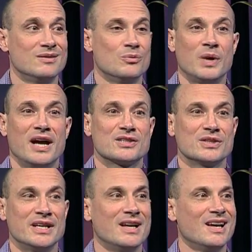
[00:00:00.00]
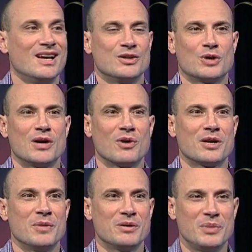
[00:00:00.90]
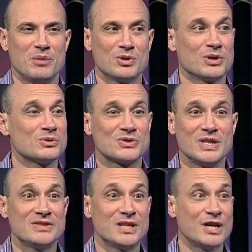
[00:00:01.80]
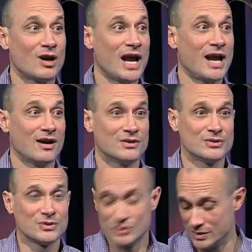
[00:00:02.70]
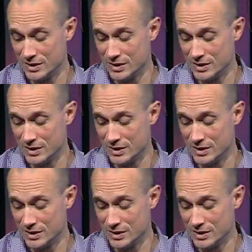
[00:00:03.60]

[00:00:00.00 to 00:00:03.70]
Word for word: we actually try to recommend people don't sneeze into your hands.